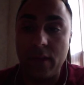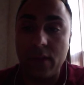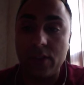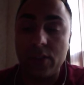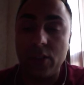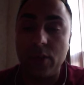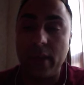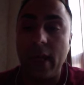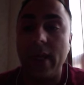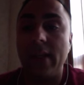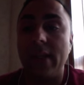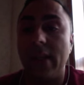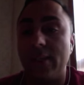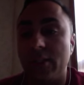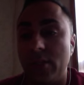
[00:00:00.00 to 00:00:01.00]
So
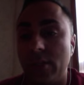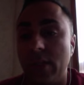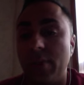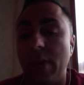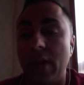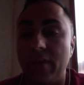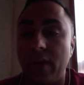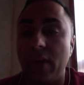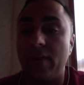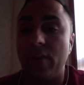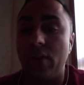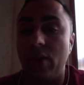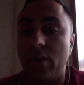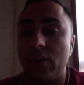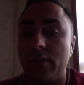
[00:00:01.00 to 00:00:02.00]
yes, you did pay
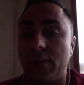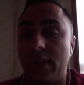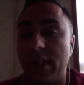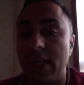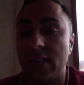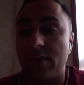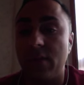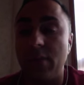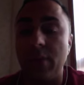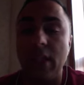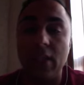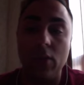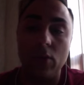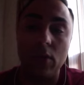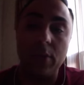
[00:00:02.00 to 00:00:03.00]
$500 for a desk fee, but
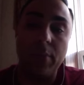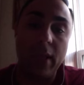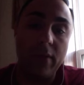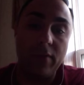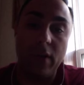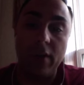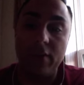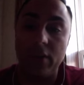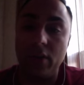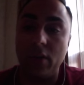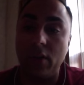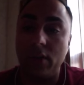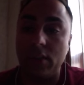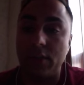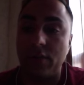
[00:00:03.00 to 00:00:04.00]
then you only paid
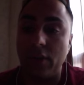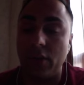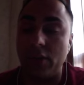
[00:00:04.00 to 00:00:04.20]
$500 for your